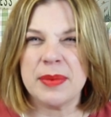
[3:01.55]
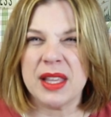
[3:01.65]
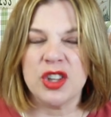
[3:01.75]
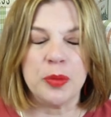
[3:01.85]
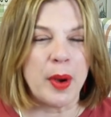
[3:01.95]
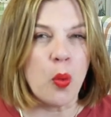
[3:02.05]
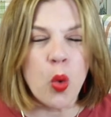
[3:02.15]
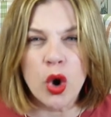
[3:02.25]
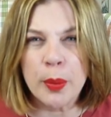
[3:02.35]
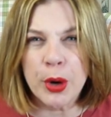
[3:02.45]
something a little bit
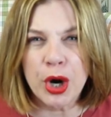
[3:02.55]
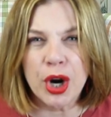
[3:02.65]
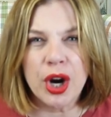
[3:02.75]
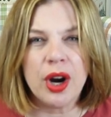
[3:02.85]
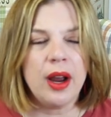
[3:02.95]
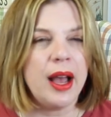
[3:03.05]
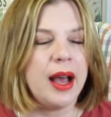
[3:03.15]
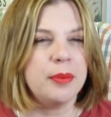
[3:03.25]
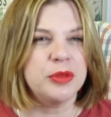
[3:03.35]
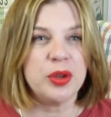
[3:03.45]
warmer,
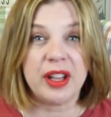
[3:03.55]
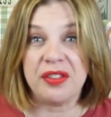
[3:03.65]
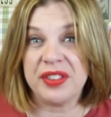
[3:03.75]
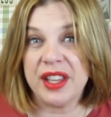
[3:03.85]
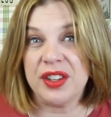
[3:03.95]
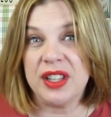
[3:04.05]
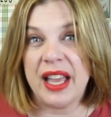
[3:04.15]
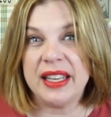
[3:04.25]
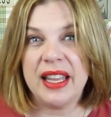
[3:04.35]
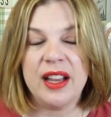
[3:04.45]
um, do like a flannel
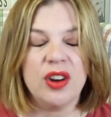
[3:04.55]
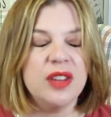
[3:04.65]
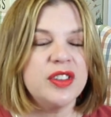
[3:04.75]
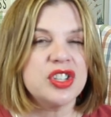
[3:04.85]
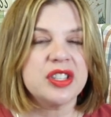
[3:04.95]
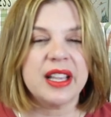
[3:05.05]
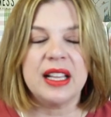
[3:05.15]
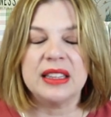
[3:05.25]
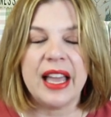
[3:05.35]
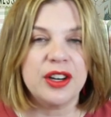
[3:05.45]
lining or even just like
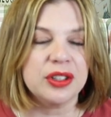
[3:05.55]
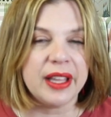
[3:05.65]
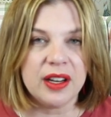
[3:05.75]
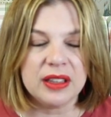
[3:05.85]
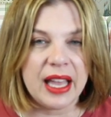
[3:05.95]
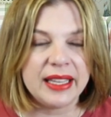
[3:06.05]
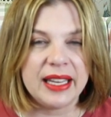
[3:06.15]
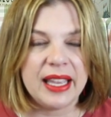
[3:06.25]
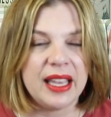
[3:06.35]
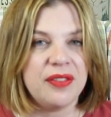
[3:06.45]
a lighter layer
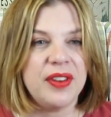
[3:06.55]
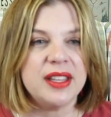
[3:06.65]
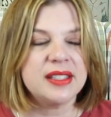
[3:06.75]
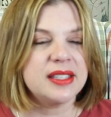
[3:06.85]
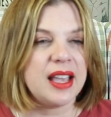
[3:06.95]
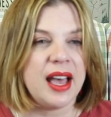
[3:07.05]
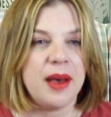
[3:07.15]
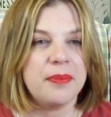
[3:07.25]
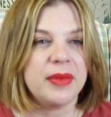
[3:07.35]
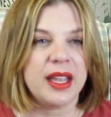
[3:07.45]
lining if it's
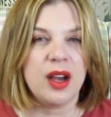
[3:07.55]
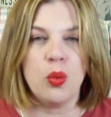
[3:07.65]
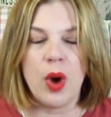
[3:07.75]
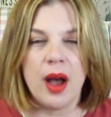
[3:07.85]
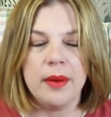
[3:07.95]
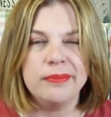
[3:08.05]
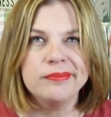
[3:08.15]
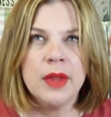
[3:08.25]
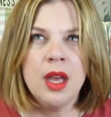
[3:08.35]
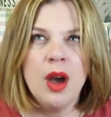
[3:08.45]
um, like a, um,
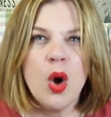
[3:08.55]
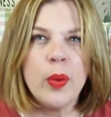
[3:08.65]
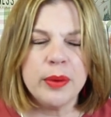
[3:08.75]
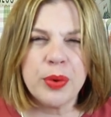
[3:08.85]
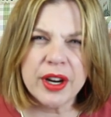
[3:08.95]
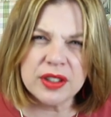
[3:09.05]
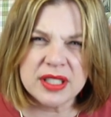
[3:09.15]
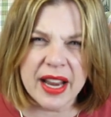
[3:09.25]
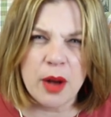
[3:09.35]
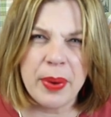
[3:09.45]
a windbreaker
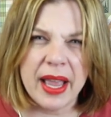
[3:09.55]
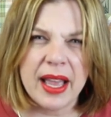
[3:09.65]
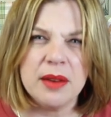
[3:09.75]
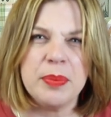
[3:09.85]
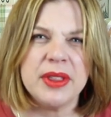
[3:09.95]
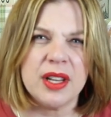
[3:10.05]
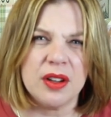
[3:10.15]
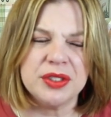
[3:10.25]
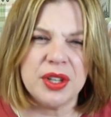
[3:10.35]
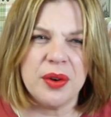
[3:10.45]
style pant, but that
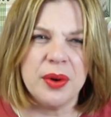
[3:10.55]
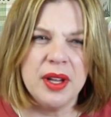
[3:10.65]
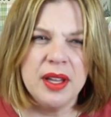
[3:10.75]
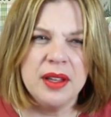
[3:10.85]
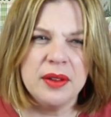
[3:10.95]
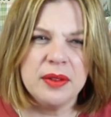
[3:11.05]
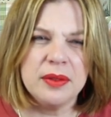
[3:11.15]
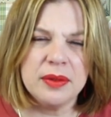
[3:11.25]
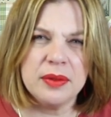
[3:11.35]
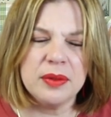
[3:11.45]
also
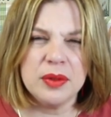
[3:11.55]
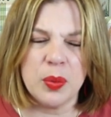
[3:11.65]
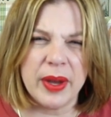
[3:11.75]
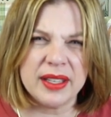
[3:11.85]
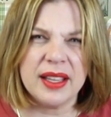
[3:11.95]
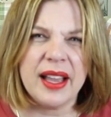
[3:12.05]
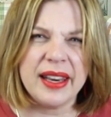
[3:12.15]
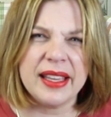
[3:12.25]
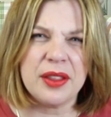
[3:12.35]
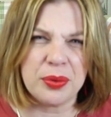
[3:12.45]
the wind can
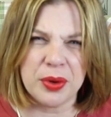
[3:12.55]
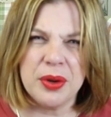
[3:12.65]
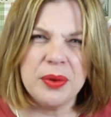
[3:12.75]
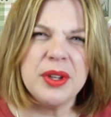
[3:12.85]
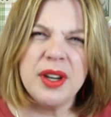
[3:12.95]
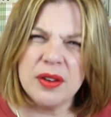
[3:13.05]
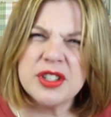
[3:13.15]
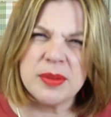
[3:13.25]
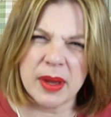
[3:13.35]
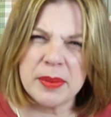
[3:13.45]
kind of get through, you know,
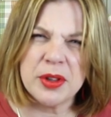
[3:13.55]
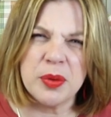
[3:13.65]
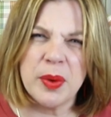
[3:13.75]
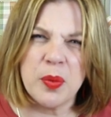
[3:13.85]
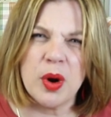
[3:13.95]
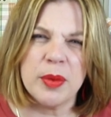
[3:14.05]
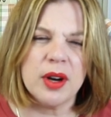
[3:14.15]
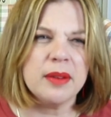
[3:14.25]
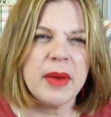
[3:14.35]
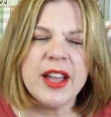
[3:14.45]
just to make them a little bit
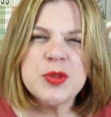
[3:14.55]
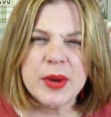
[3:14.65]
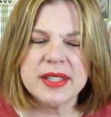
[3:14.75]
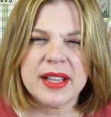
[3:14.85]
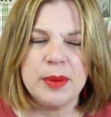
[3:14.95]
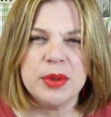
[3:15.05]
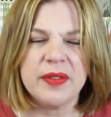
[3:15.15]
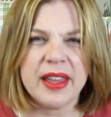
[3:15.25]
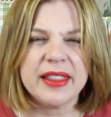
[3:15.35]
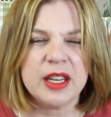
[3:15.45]
warmer. My husband has a couple
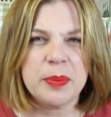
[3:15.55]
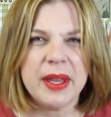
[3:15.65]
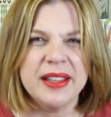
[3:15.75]
of athletic